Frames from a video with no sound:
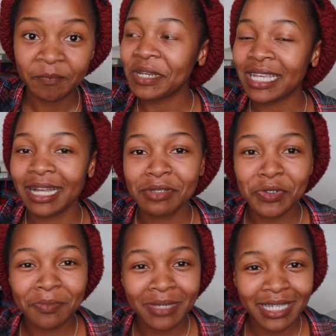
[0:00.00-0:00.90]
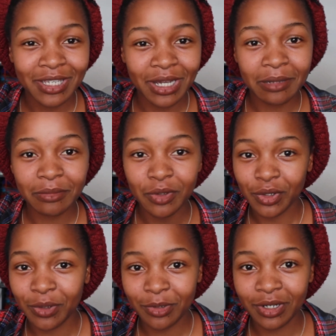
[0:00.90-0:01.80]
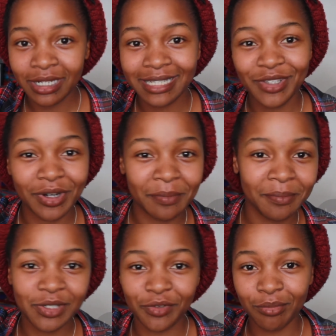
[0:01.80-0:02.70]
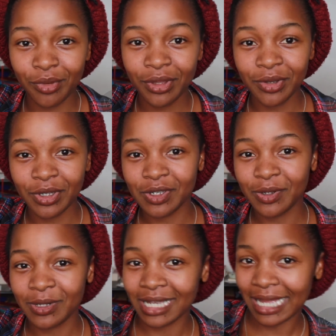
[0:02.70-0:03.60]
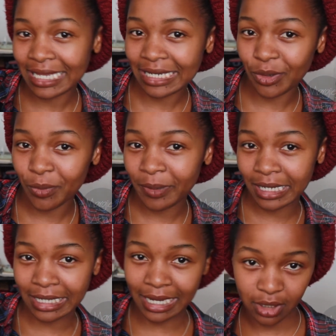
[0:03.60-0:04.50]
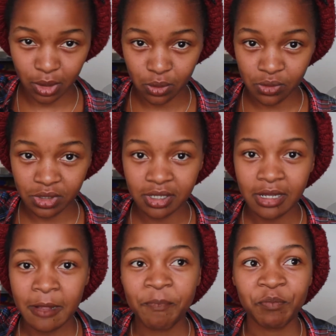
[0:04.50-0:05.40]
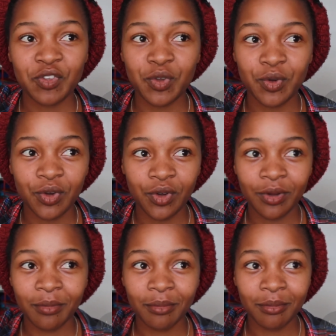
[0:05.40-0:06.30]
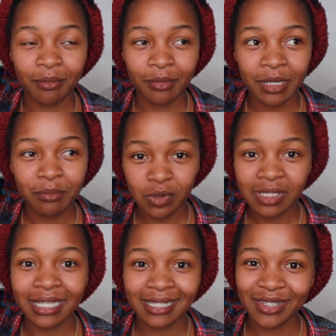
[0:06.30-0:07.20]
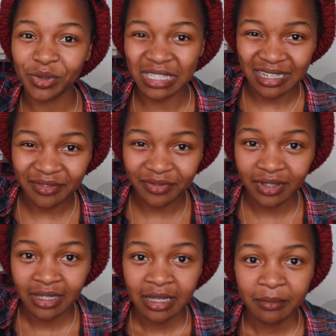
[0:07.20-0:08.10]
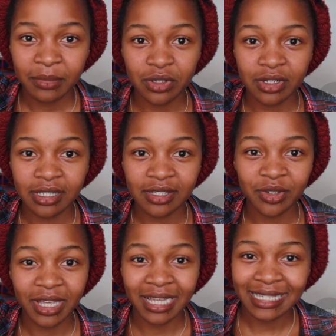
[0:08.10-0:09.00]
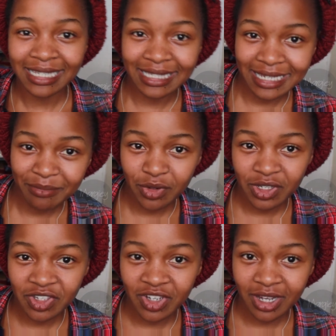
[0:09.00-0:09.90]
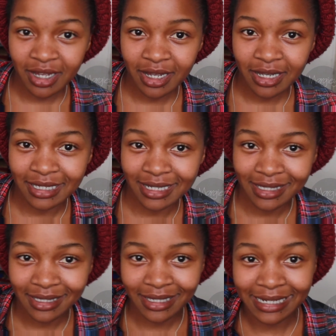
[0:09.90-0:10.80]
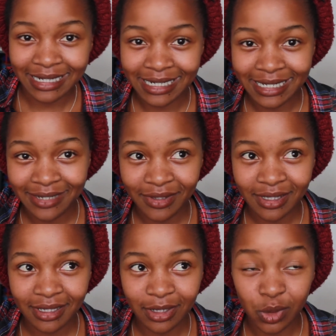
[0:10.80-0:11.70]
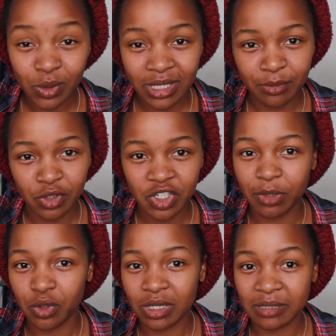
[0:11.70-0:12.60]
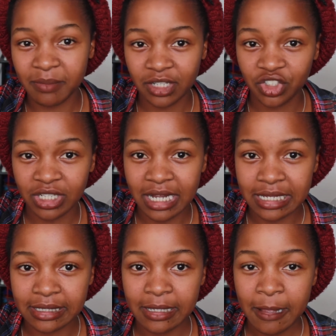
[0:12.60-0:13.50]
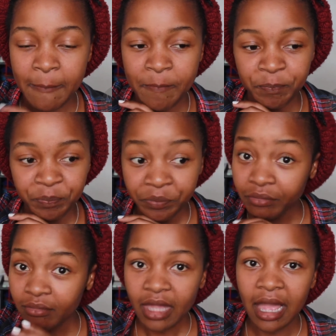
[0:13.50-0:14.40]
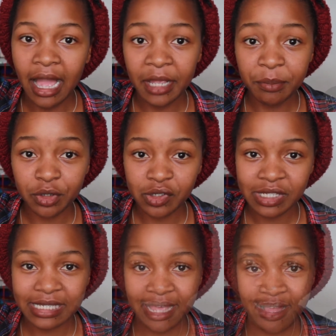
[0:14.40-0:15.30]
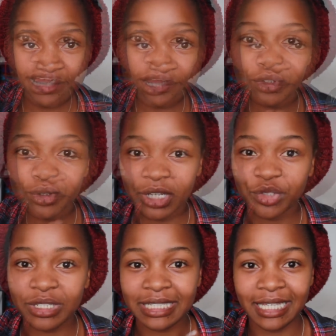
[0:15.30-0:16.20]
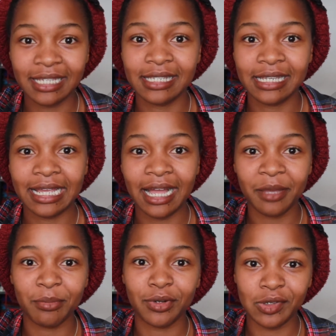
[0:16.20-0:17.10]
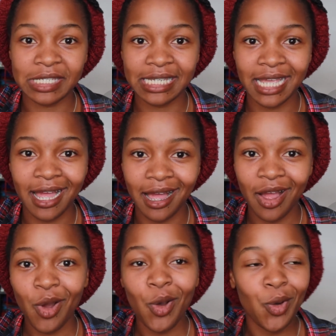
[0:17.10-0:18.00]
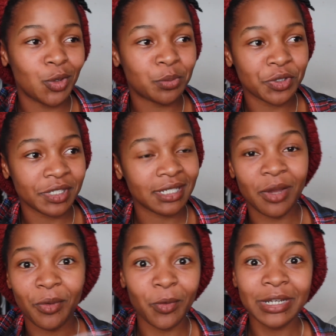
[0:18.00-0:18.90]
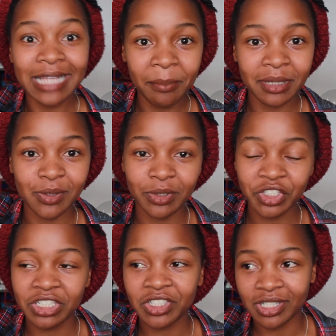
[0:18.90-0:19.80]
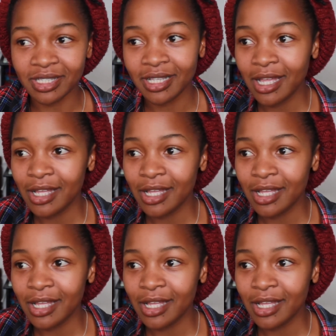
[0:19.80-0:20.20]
Now when it comes to medium or normal, you're a bit of both. Your cuticles are kind of open, kind of closed, so in most cases you're safe because your hair takes in moisture. It loses moisture, but not as much as high porosity hair. How do you actually get like high porosity hair or low porosity hair? What happens? What changes?